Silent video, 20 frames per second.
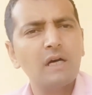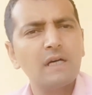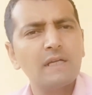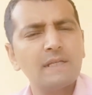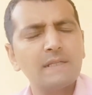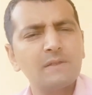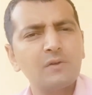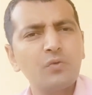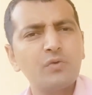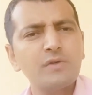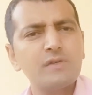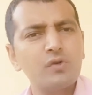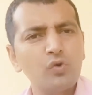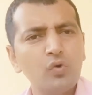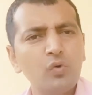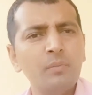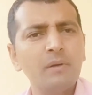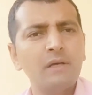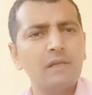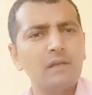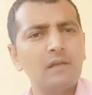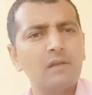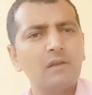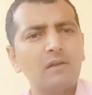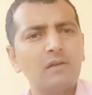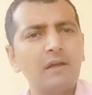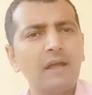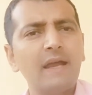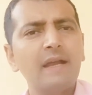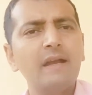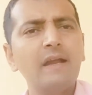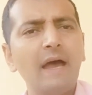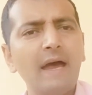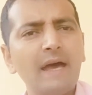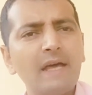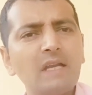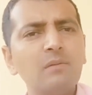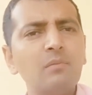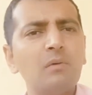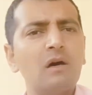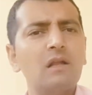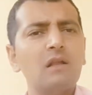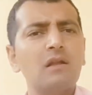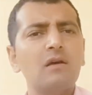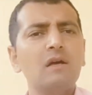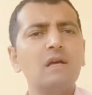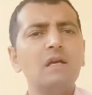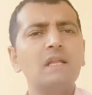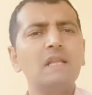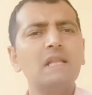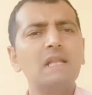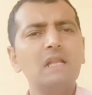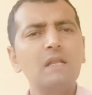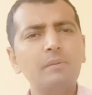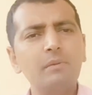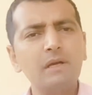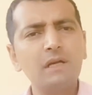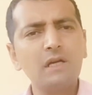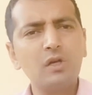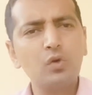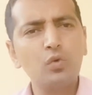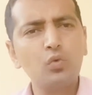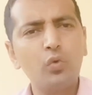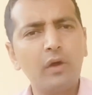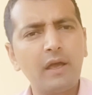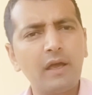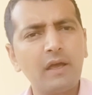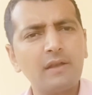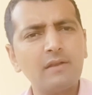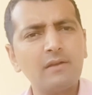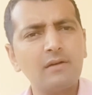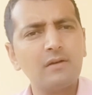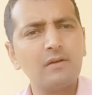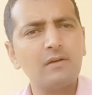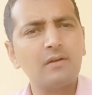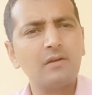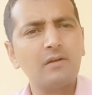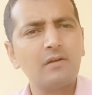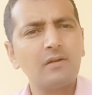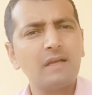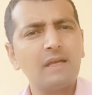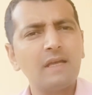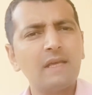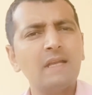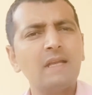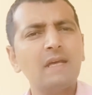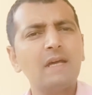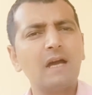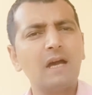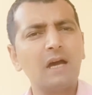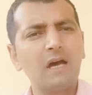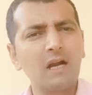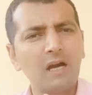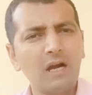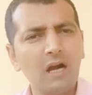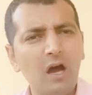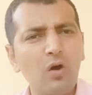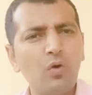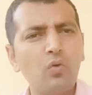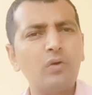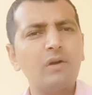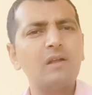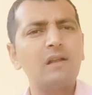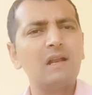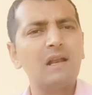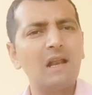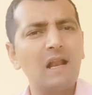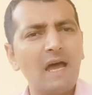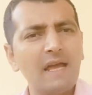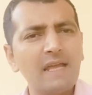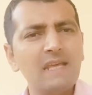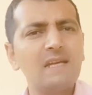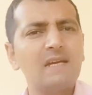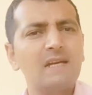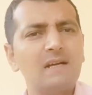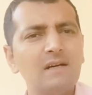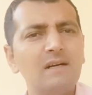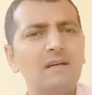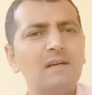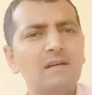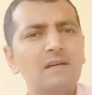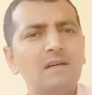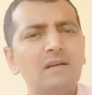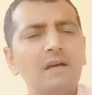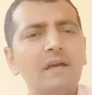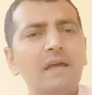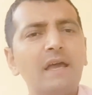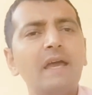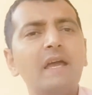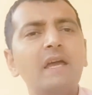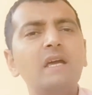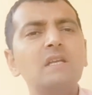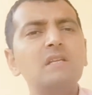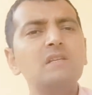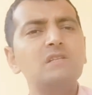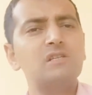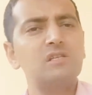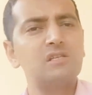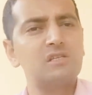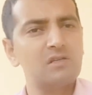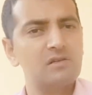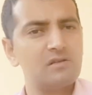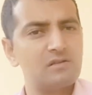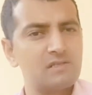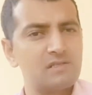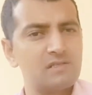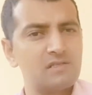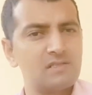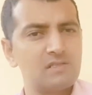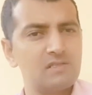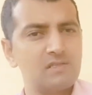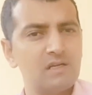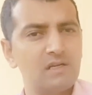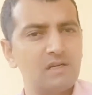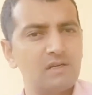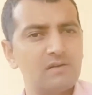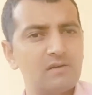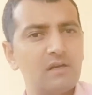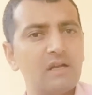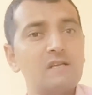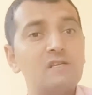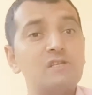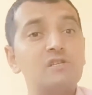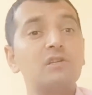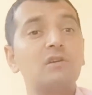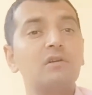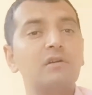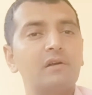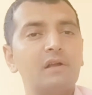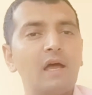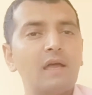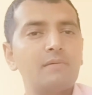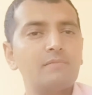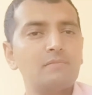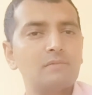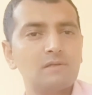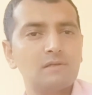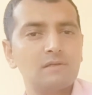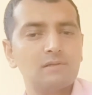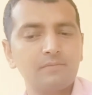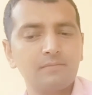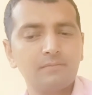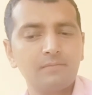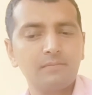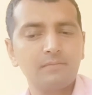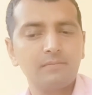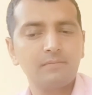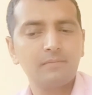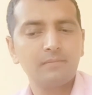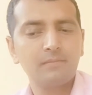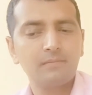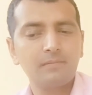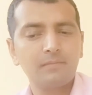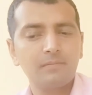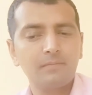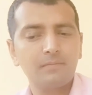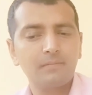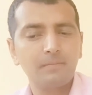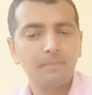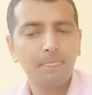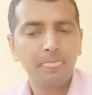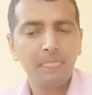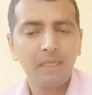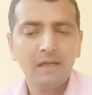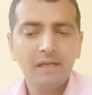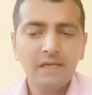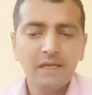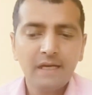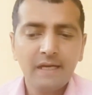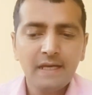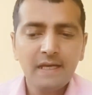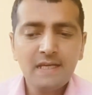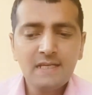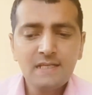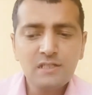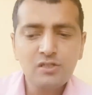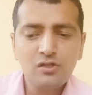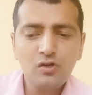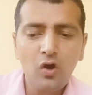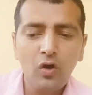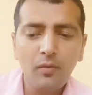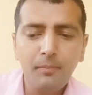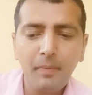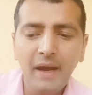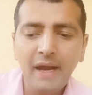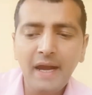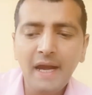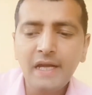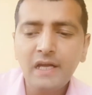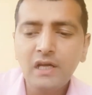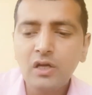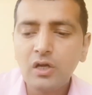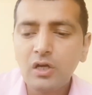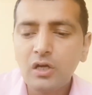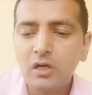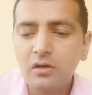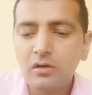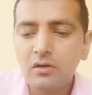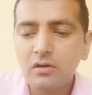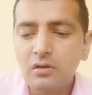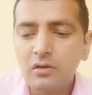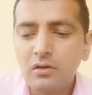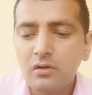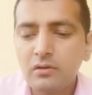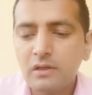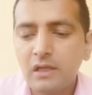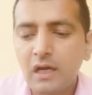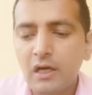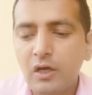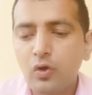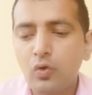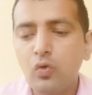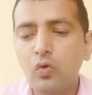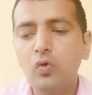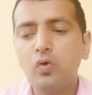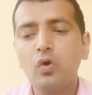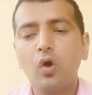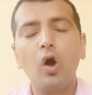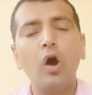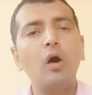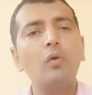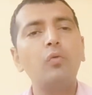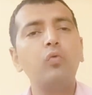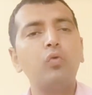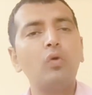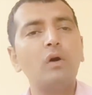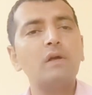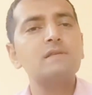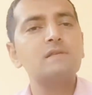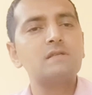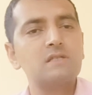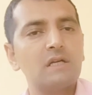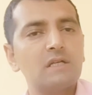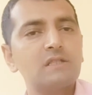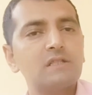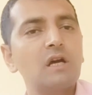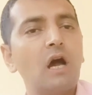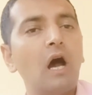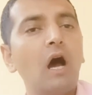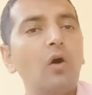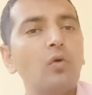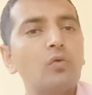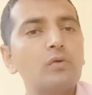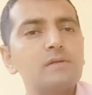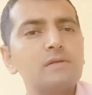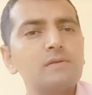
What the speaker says: those human and animal living together in a crowd like a ancient times. He stopped at the door of one such house.